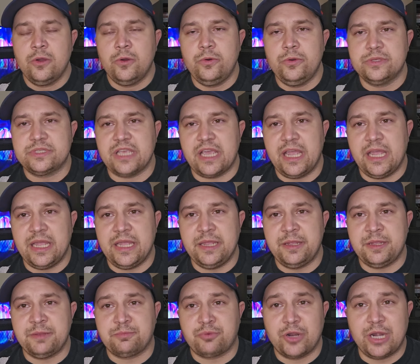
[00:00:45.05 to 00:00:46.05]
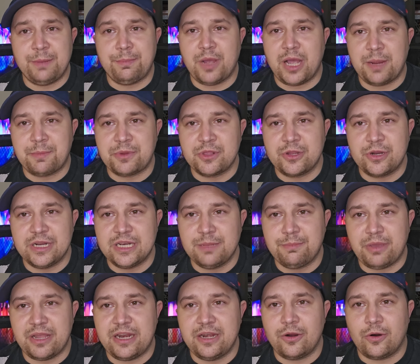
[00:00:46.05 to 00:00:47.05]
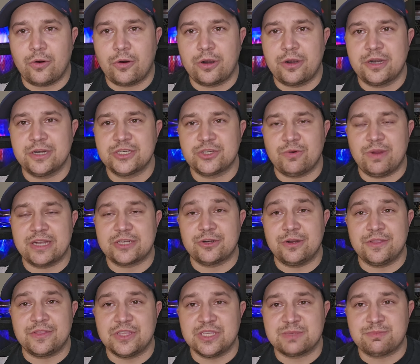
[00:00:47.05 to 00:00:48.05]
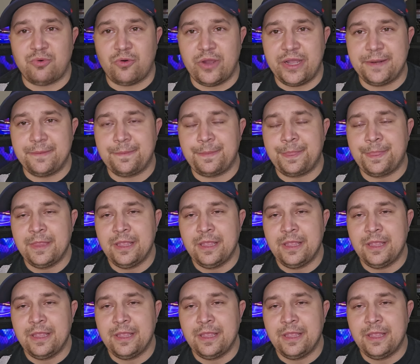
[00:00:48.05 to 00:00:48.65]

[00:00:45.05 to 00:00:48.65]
who's a pretty popular independent horror director at this point.